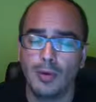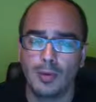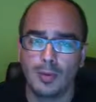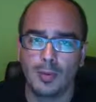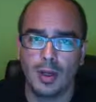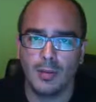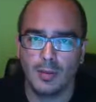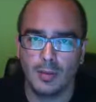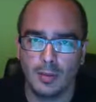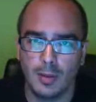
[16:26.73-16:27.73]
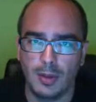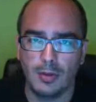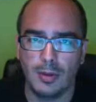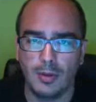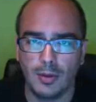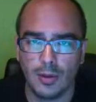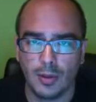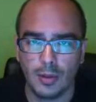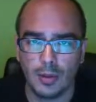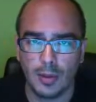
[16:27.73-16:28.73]
of your problems is if you
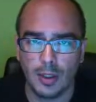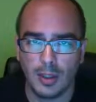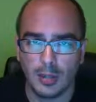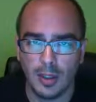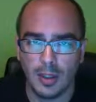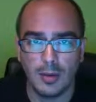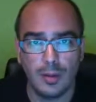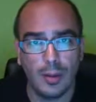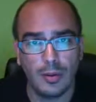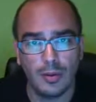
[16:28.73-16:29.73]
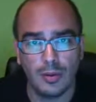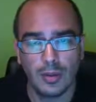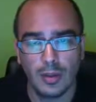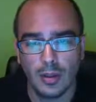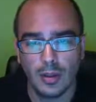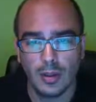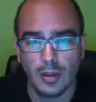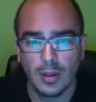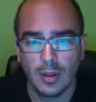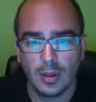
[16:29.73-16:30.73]
install the plugin by Yoast.
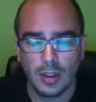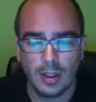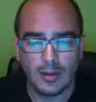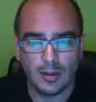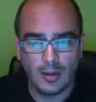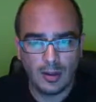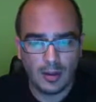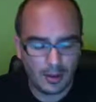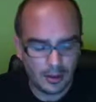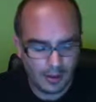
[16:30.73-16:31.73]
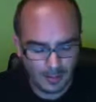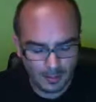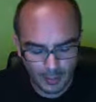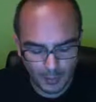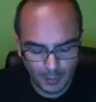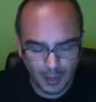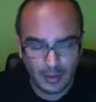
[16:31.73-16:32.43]
And that's WordPress